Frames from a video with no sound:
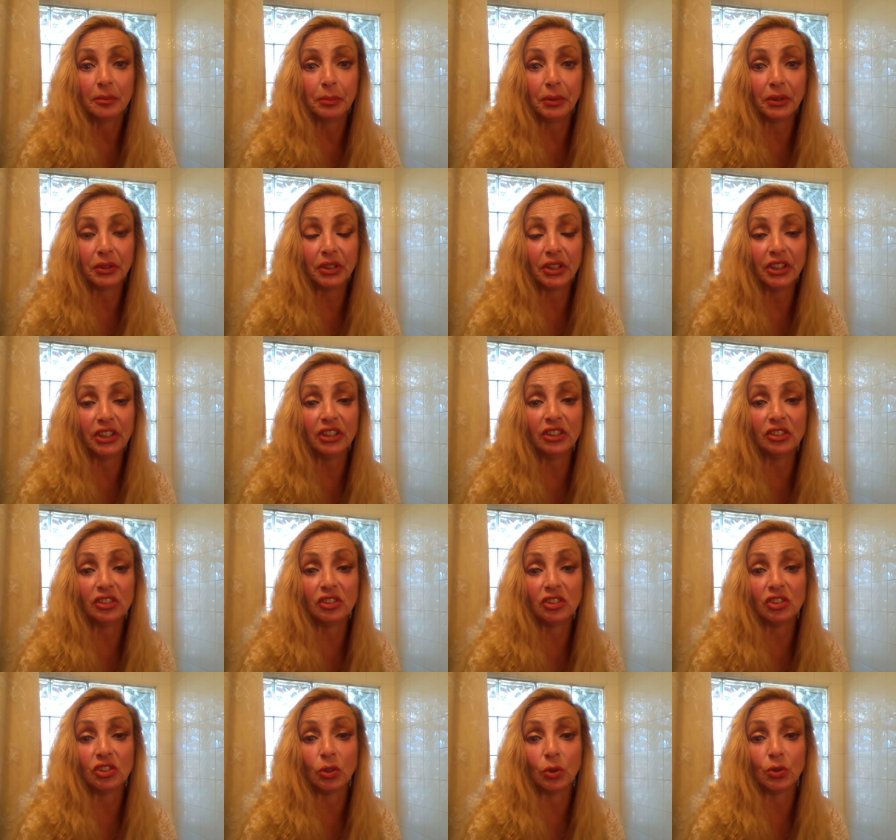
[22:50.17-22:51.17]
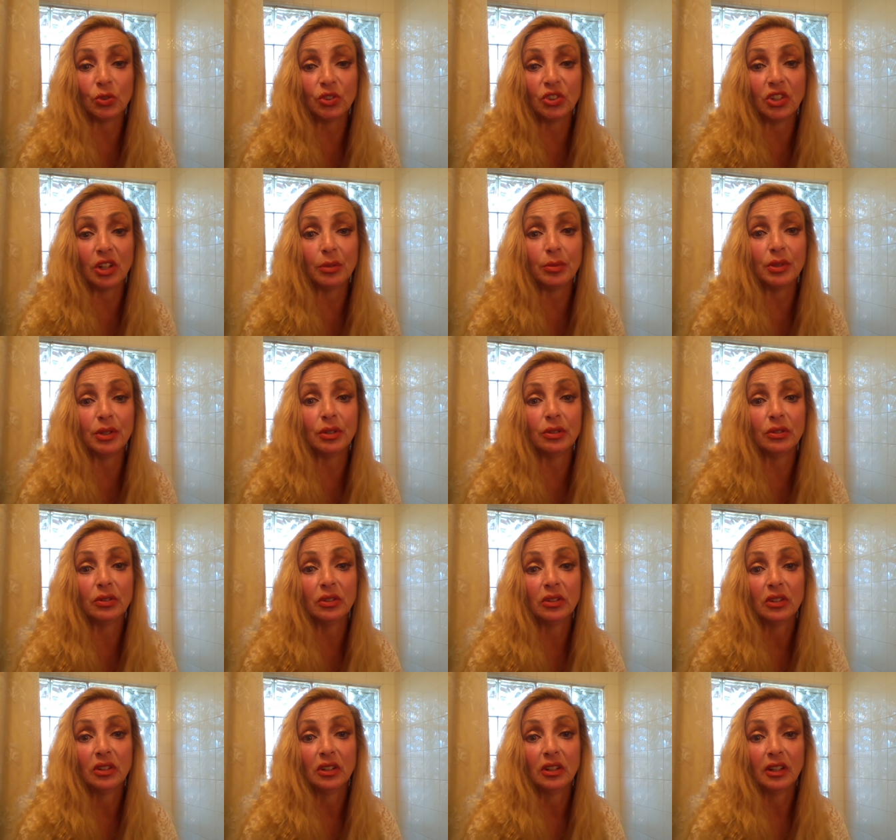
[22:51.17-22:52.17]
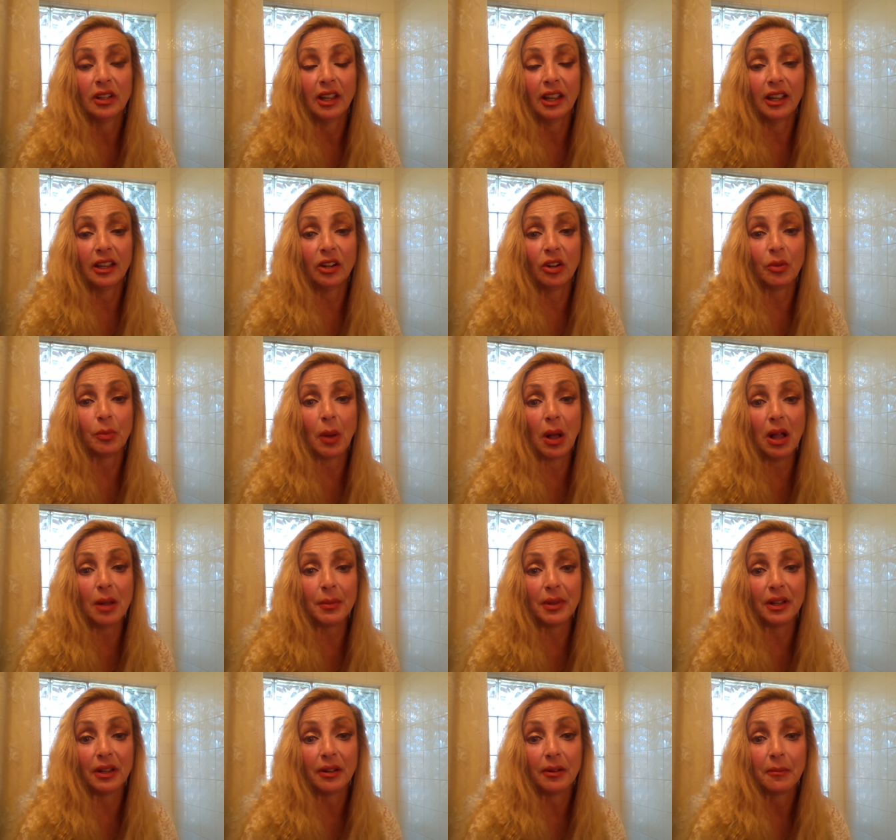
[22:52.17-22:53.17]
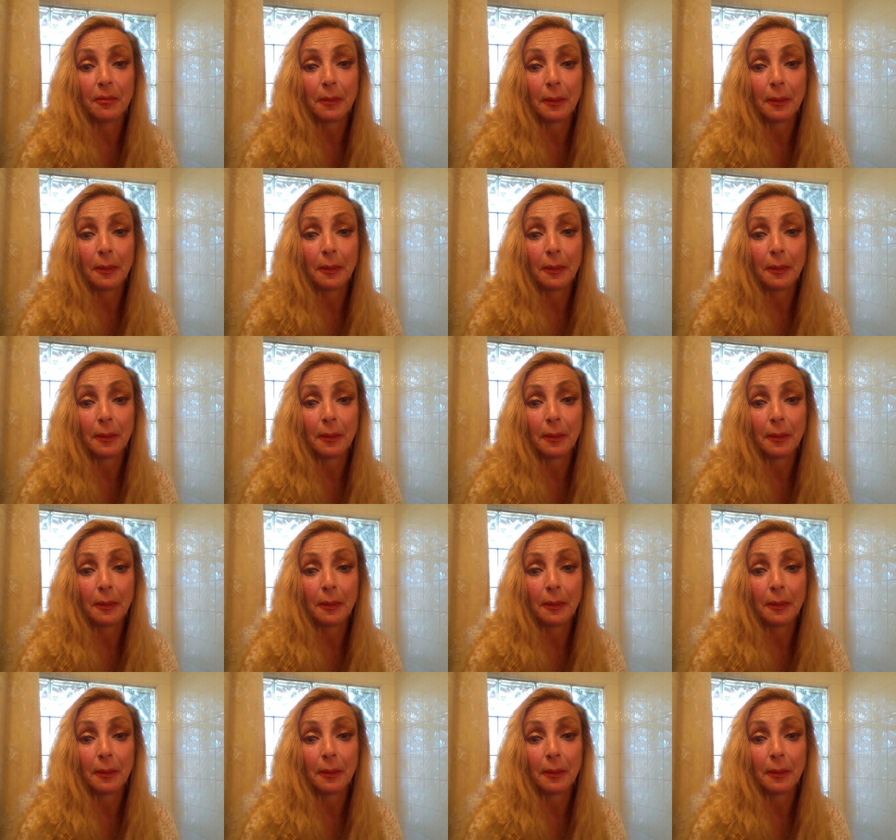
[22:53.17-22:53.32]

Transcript: Bill Clinton, George W., and Obama,